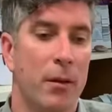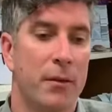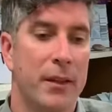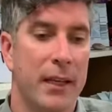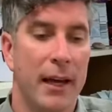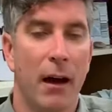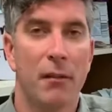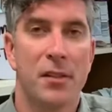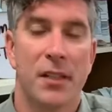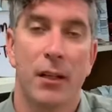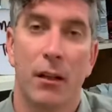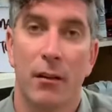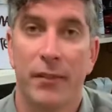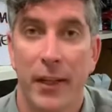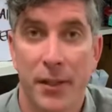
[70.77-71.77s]
the health
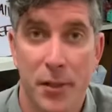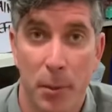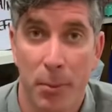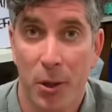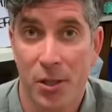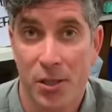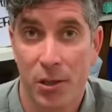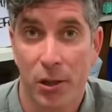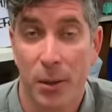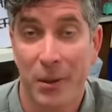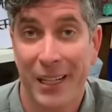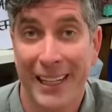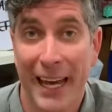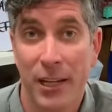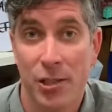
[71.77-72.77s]
skill of interpersonal
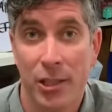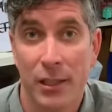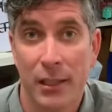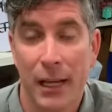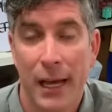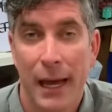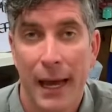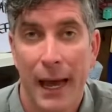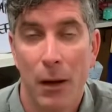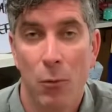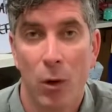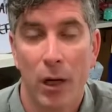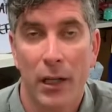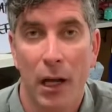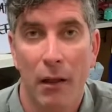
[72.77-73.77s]
communication
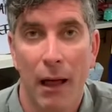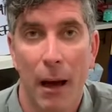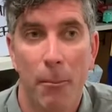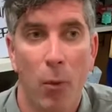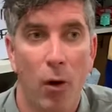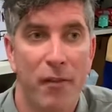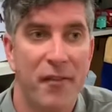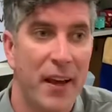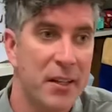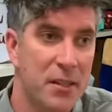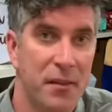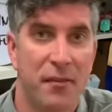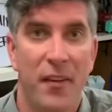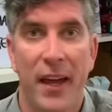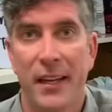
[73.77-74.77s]
and work a lot more
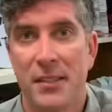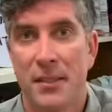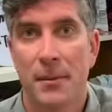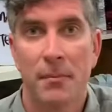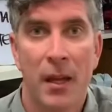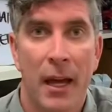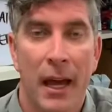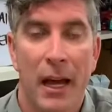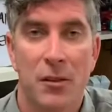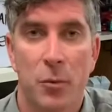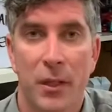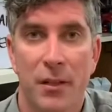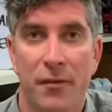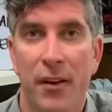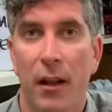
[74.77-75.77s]
face-to-face as
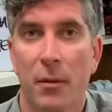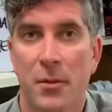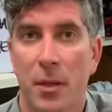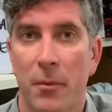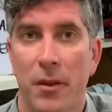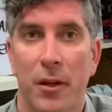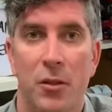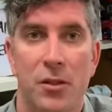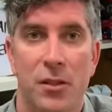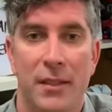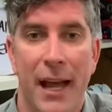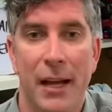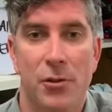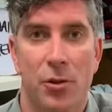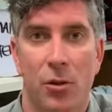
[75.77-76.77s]
we develop some of those
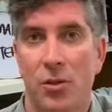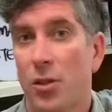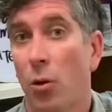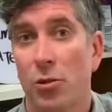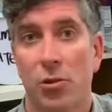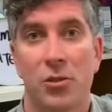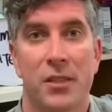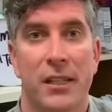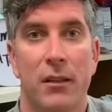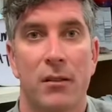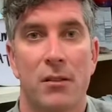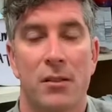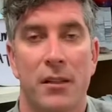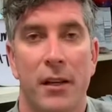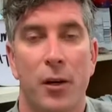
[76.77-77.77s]
natural social
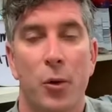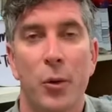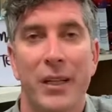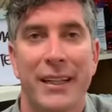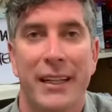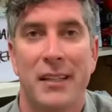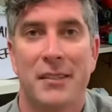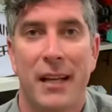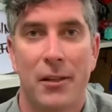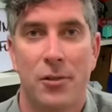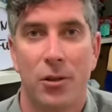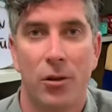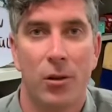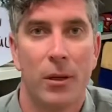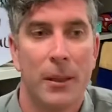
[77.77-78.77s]
skills that are really
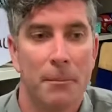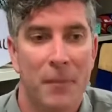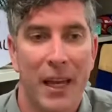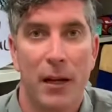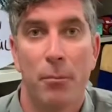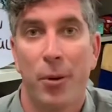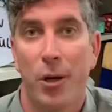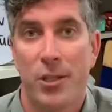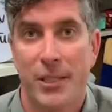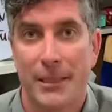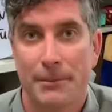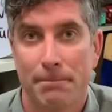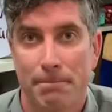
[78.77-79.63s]
essential in person.